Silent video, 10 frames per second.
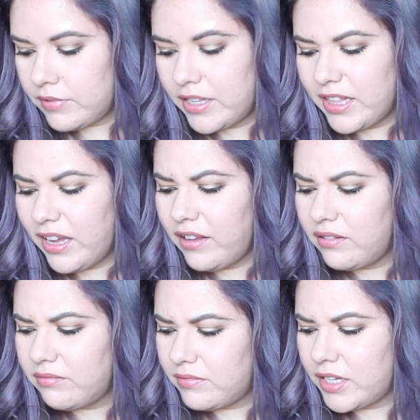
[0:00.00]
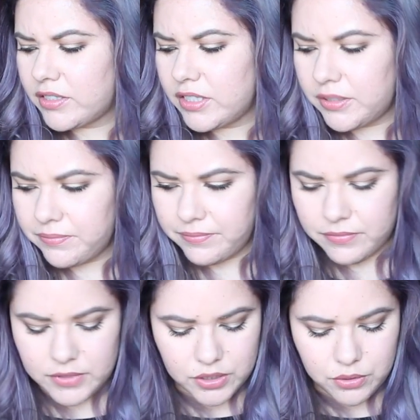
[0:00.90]
I think it's
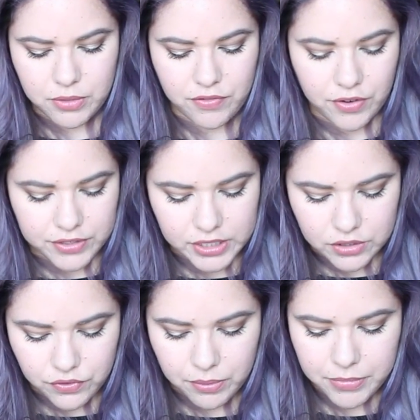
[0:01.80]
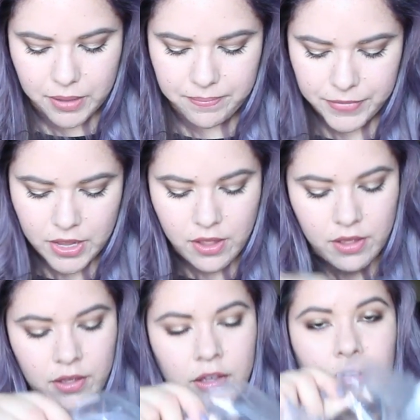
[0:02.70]
one of my favorite scents from them.
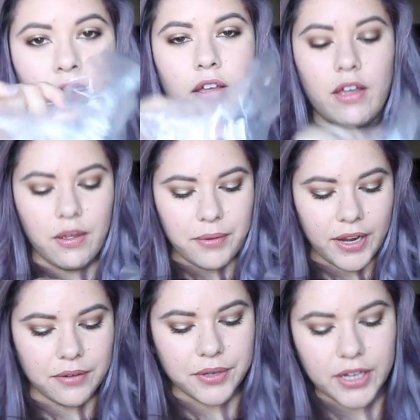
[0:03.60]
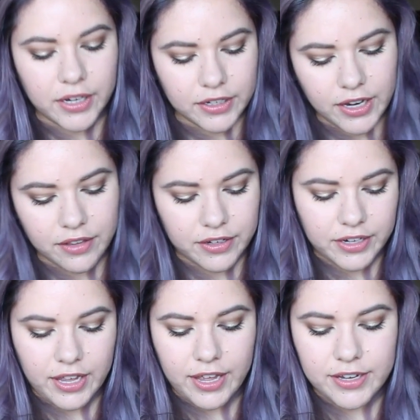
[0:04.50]
Alright, we're getting down
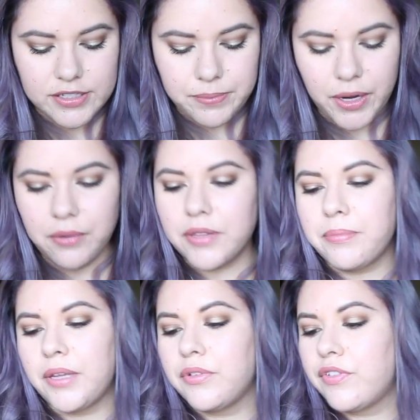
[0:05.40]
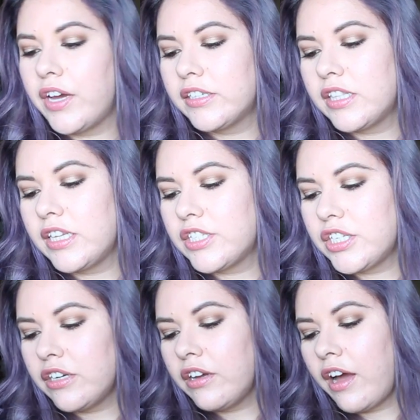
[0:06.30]
there, guys. Bear with me. We've got the
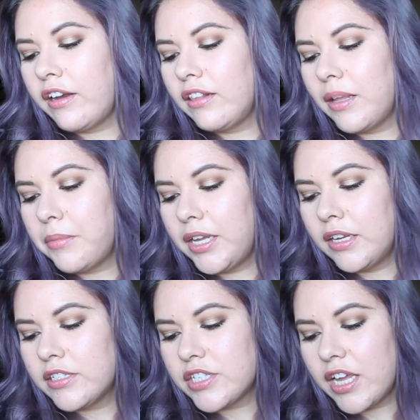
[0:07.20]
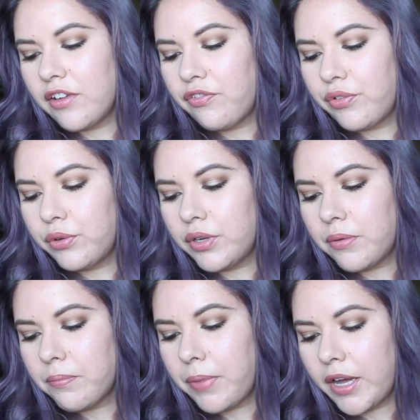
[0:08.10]
Sheer Cotton Lemonade Shea Fruit
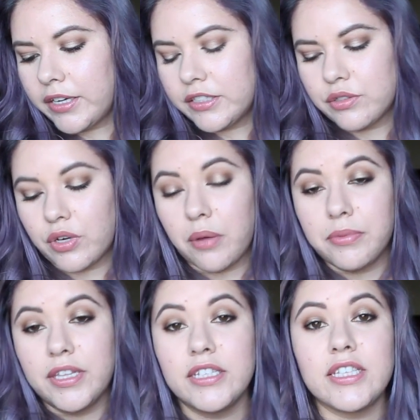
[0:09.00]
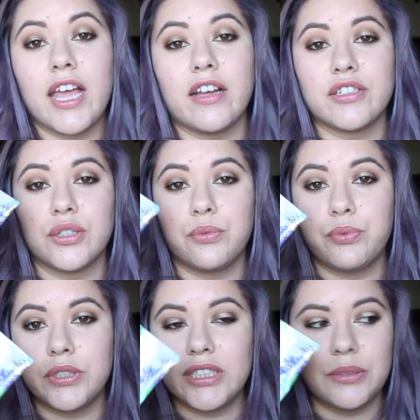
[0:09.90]
and Body Scrub. This I actually
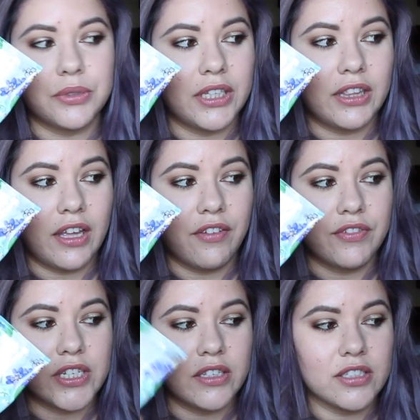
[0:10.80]
really, really loved.